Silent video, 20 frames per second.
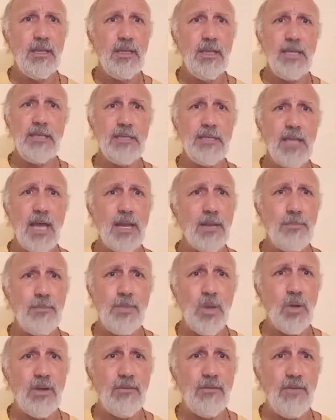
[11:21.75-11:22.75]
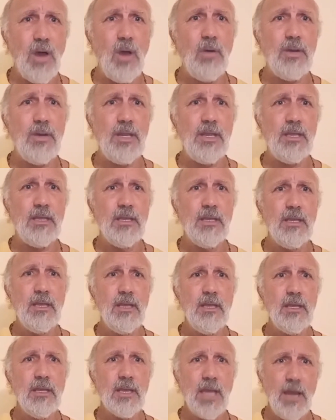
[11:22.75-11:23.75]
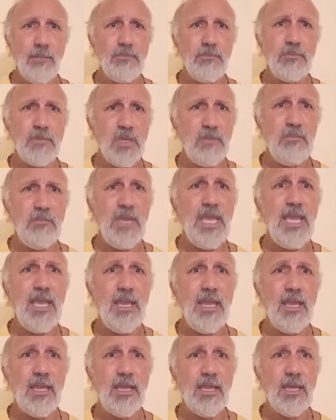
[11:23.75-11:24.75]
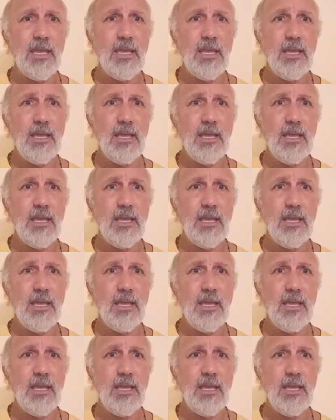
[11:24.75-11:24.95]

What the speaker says: He's not a pure devotee. Come to me.